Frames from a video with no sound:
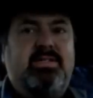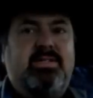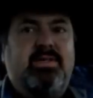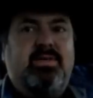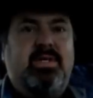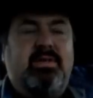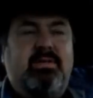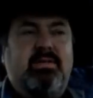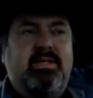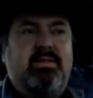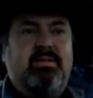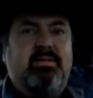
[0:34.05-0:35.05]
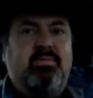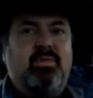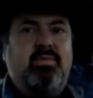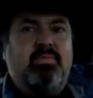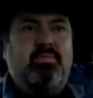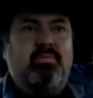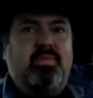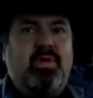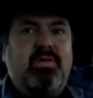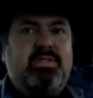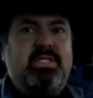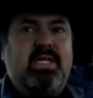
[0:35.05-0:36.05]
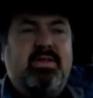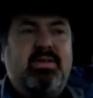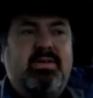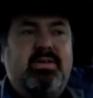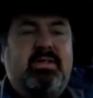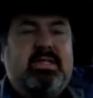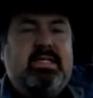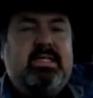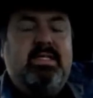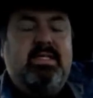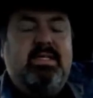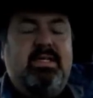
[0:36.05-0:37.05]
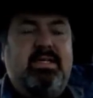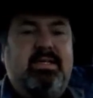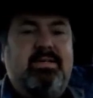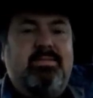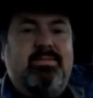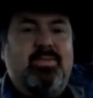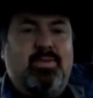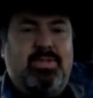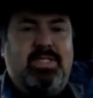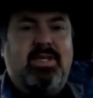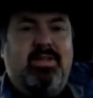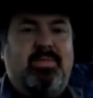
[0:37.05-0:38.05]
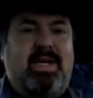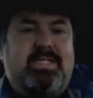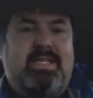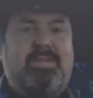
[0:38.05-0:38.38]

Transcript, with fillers: so I'll get we'll put all this together and uh, we'll see you on the backside. Well,